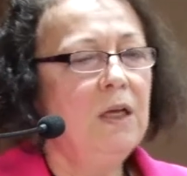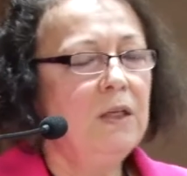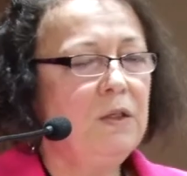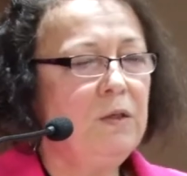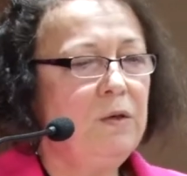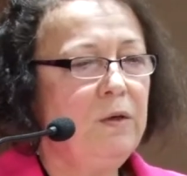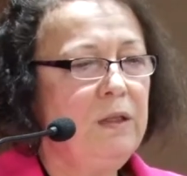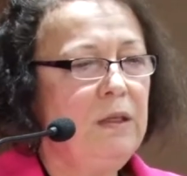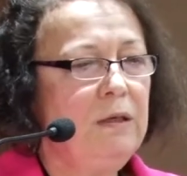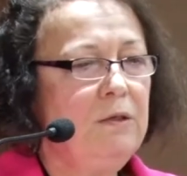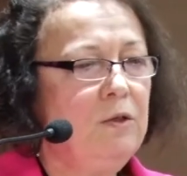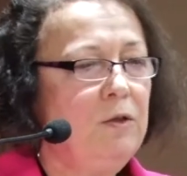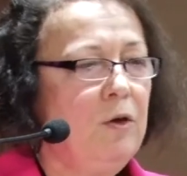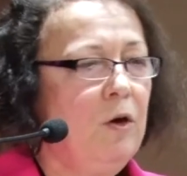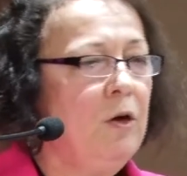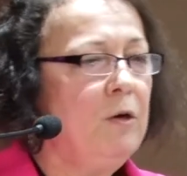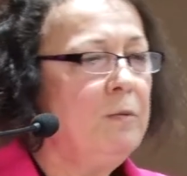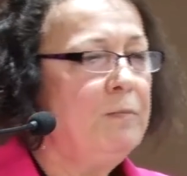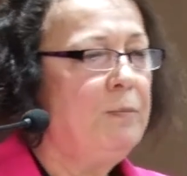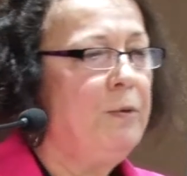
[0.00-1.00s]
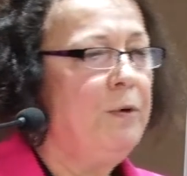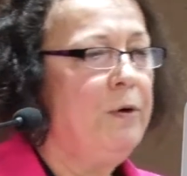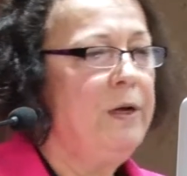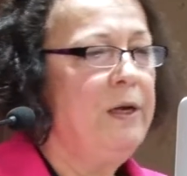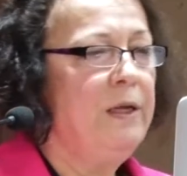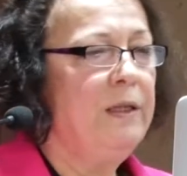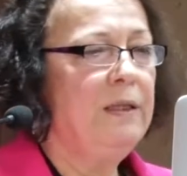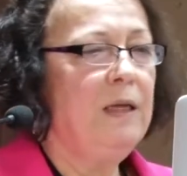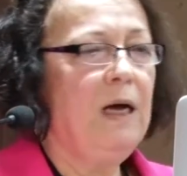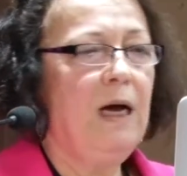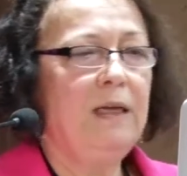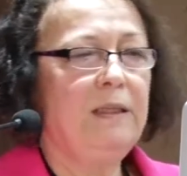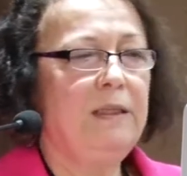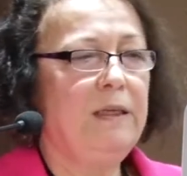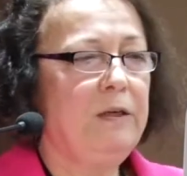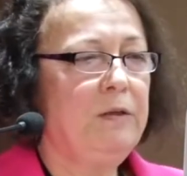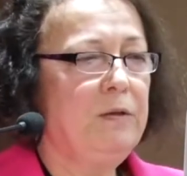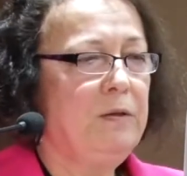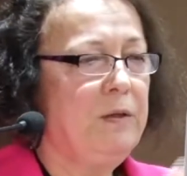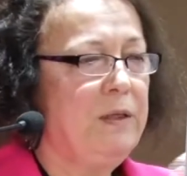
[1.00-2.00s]
So the third point I'd
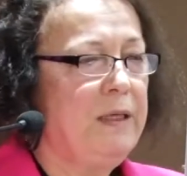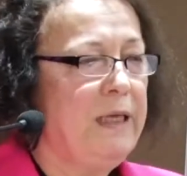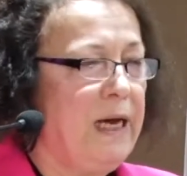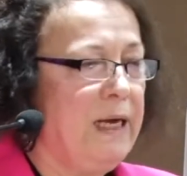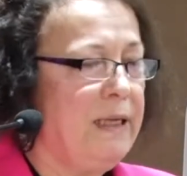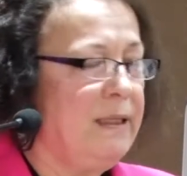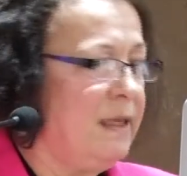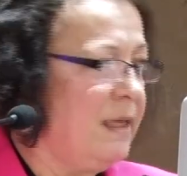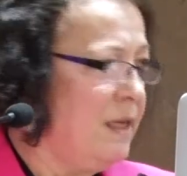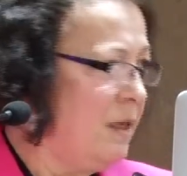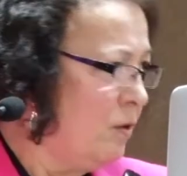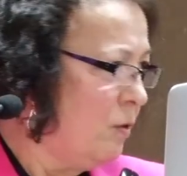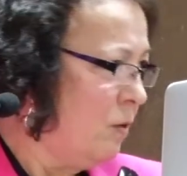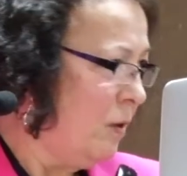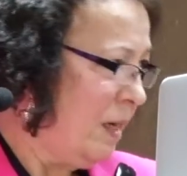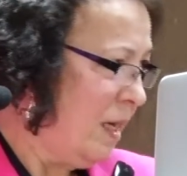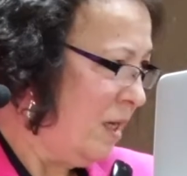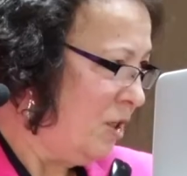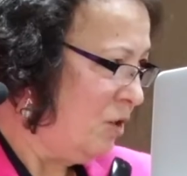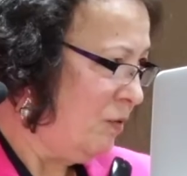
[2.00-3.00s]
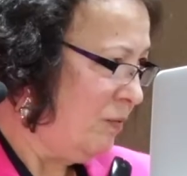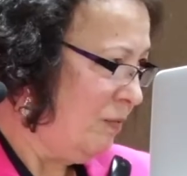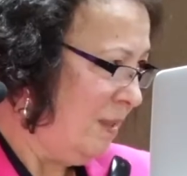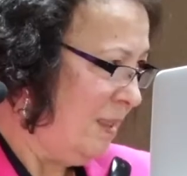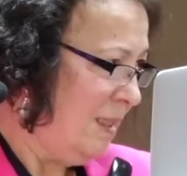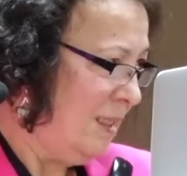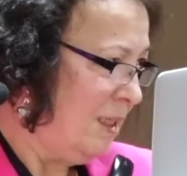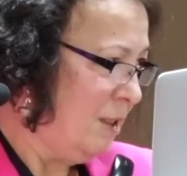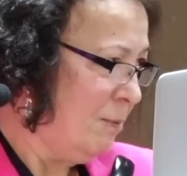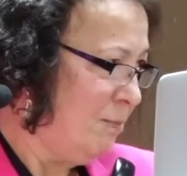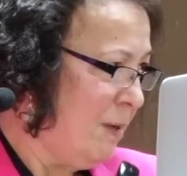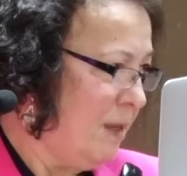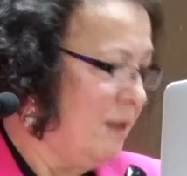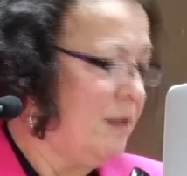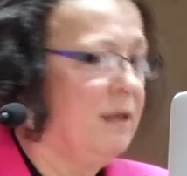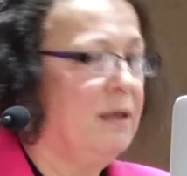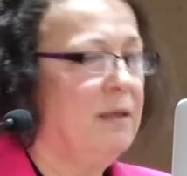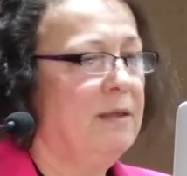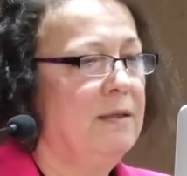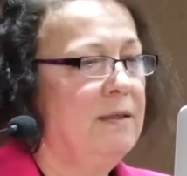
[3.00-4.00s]
like to get in connection with this
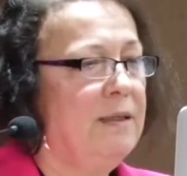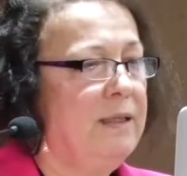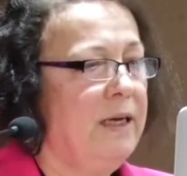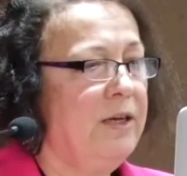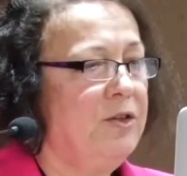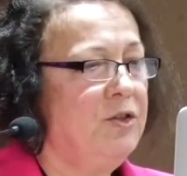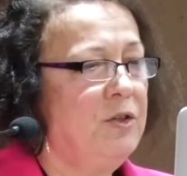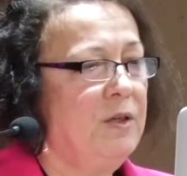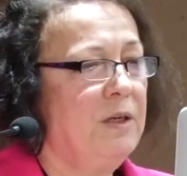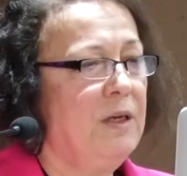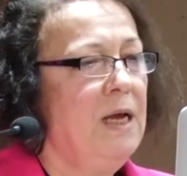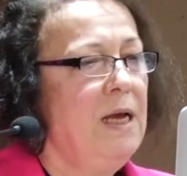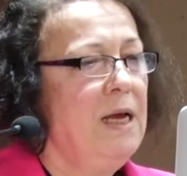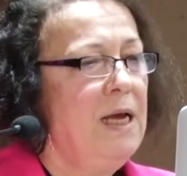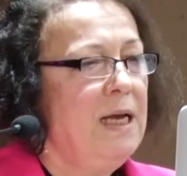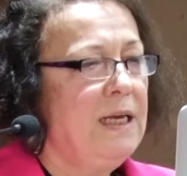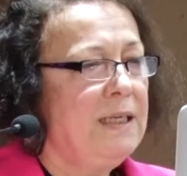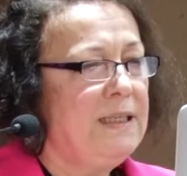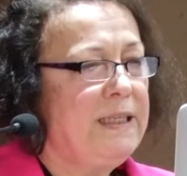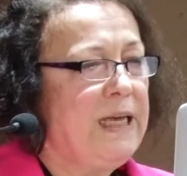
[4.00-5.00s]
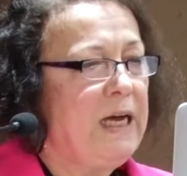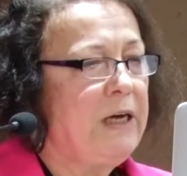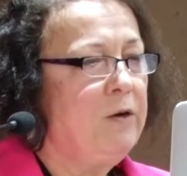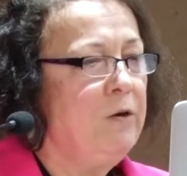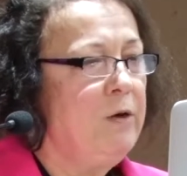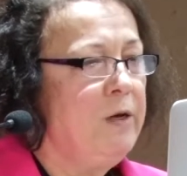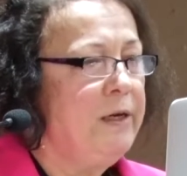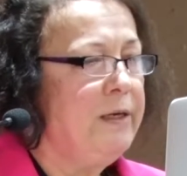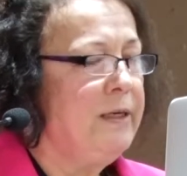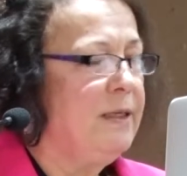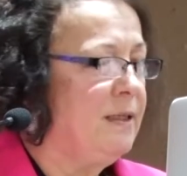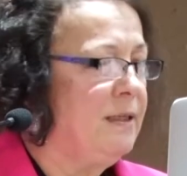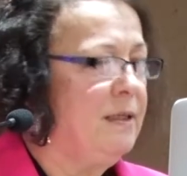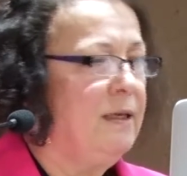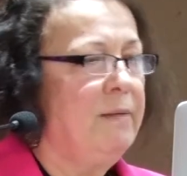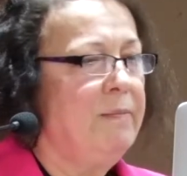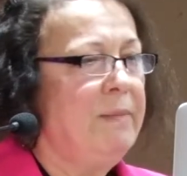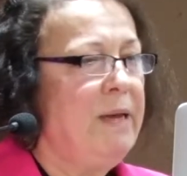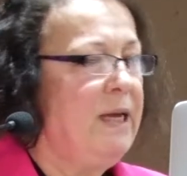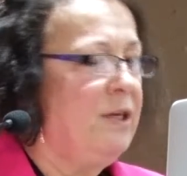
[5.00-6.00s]
particular session,
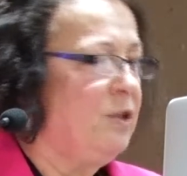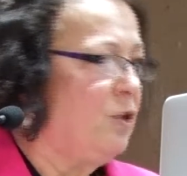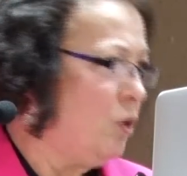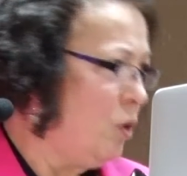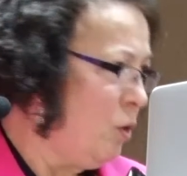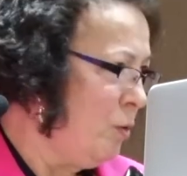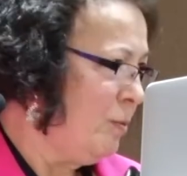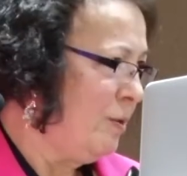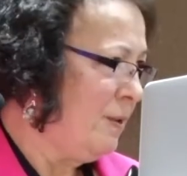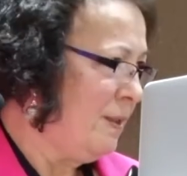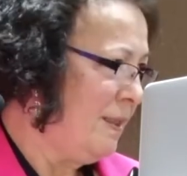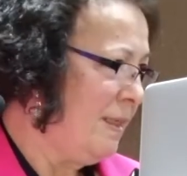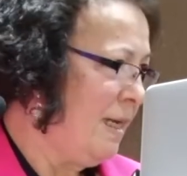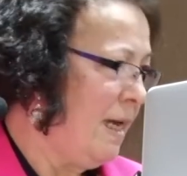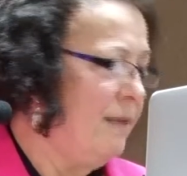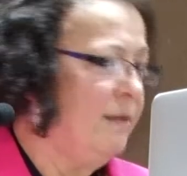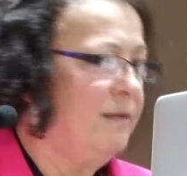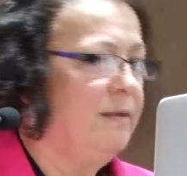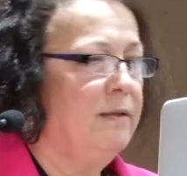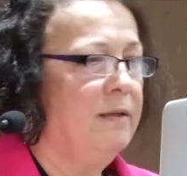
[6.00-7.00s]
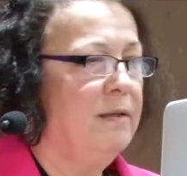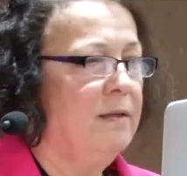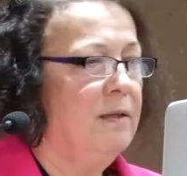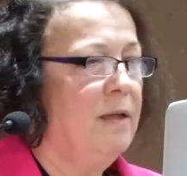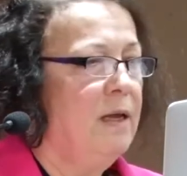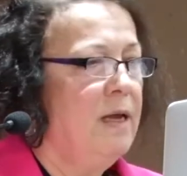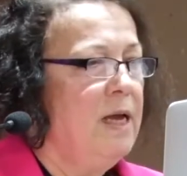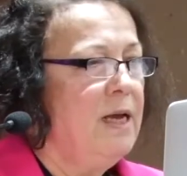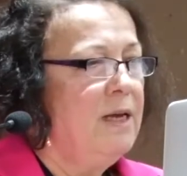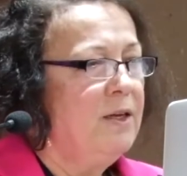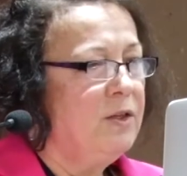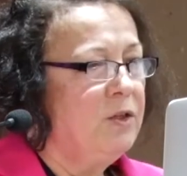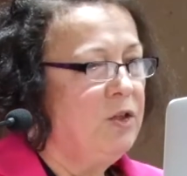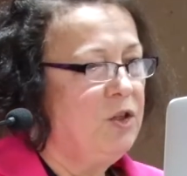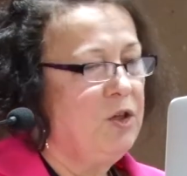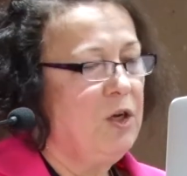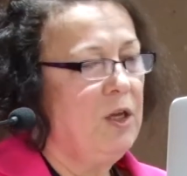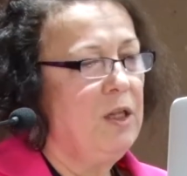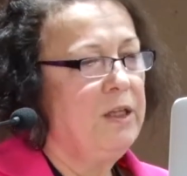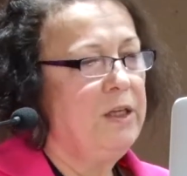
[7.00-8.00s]
secularism is human-centered.
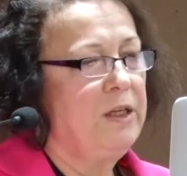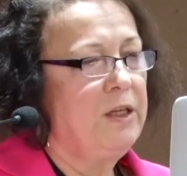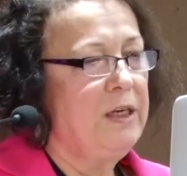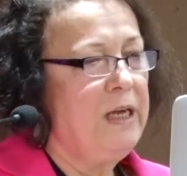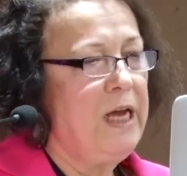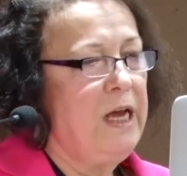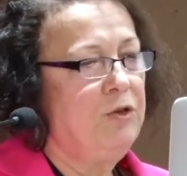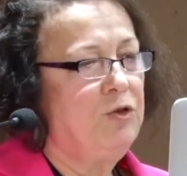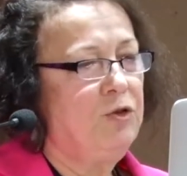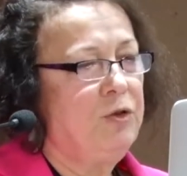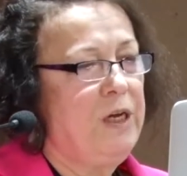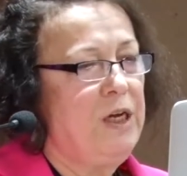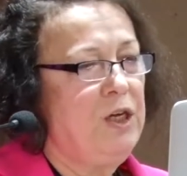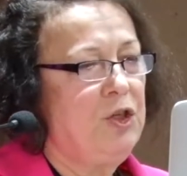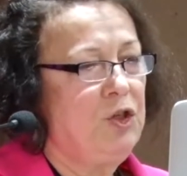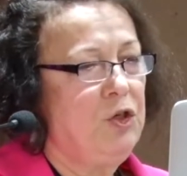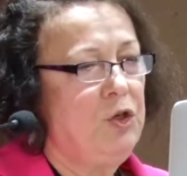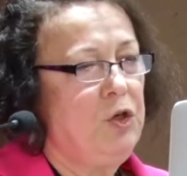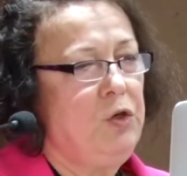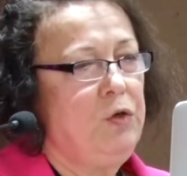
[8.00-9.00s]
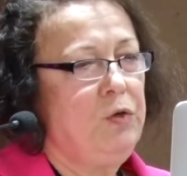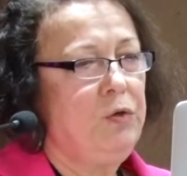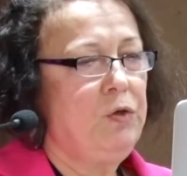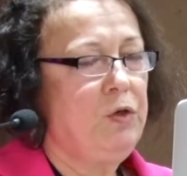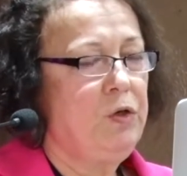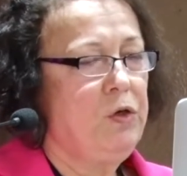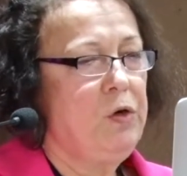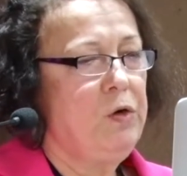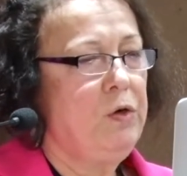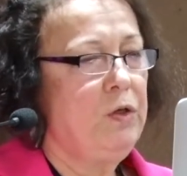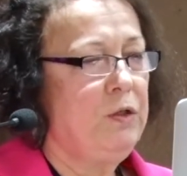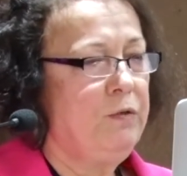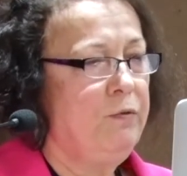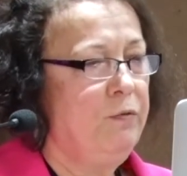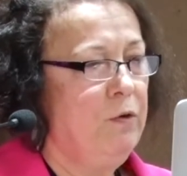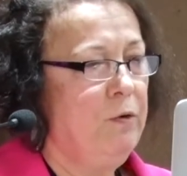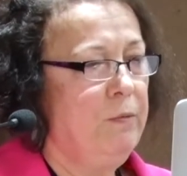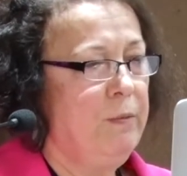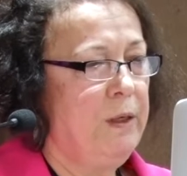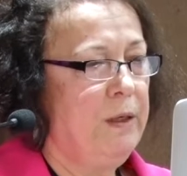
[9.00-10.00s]
Children, education, youth, girls,
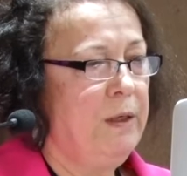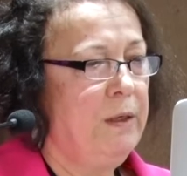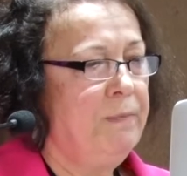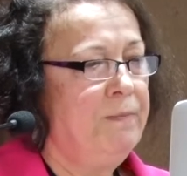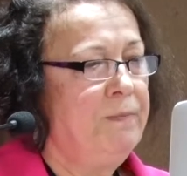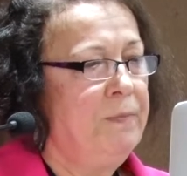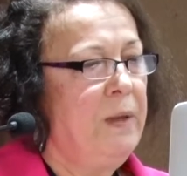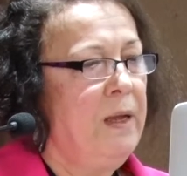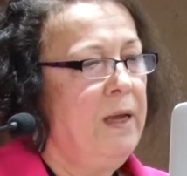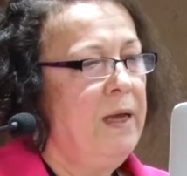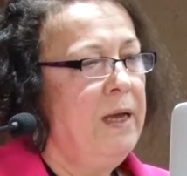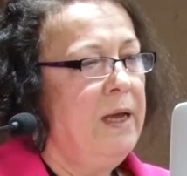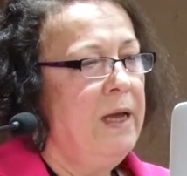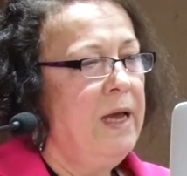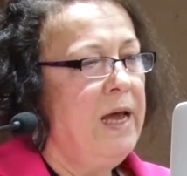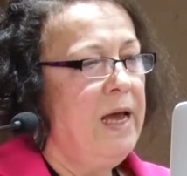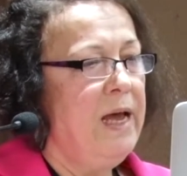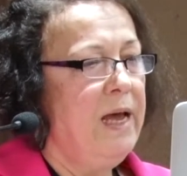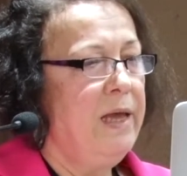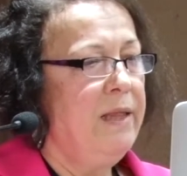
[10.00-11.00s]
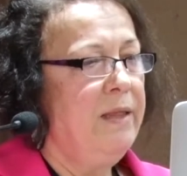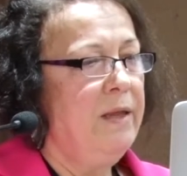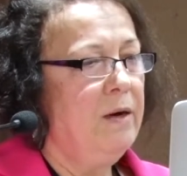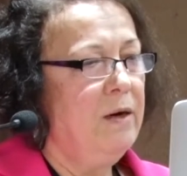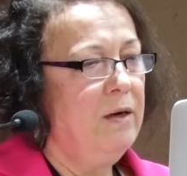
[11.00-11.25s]
women. And